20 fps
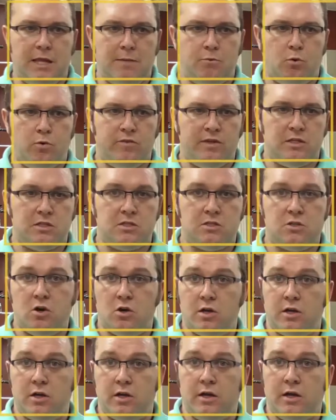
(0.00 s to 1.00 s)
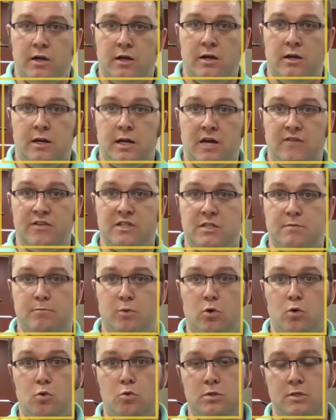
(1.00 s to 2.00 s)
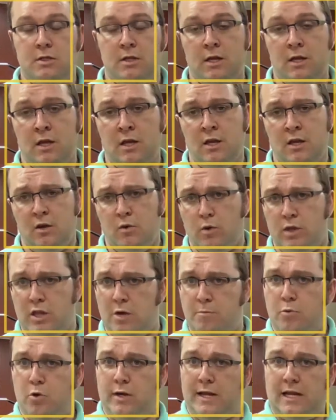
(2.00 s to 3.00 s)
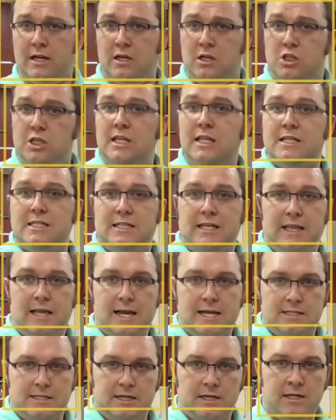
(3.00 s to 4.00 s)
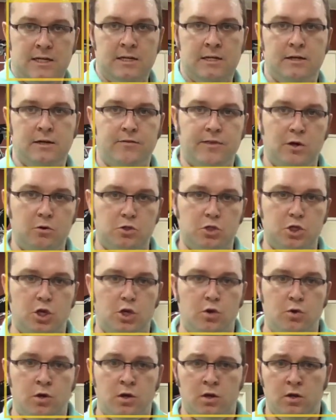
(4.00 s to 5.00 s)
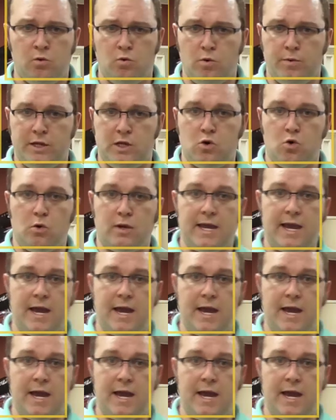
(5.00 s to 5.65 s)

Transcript: people within soccer and other sports where they'll put out an agility ladder and they'll do what we call